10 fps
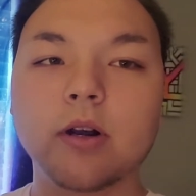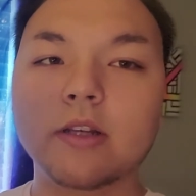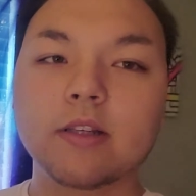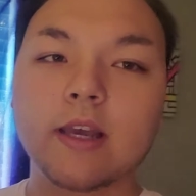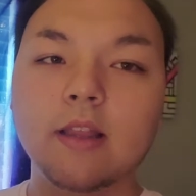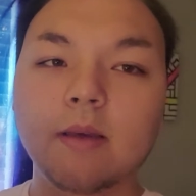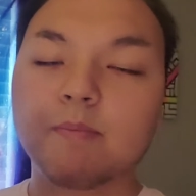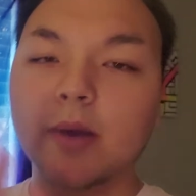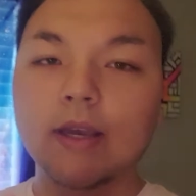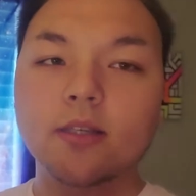on a daily
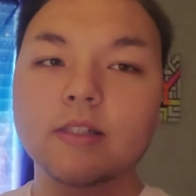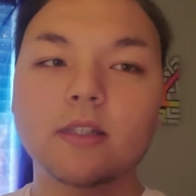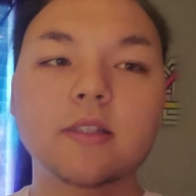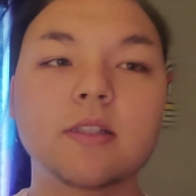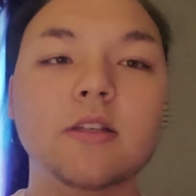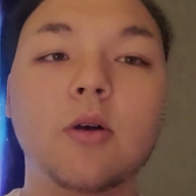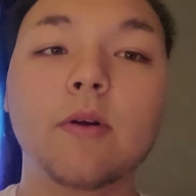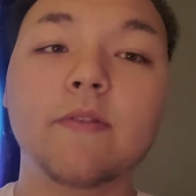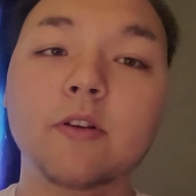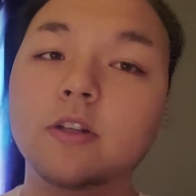basis. So
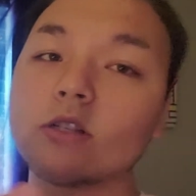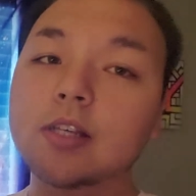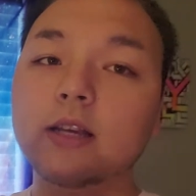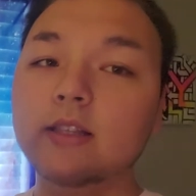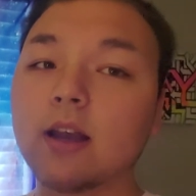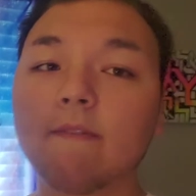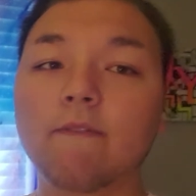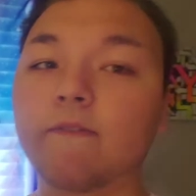if you can just set aside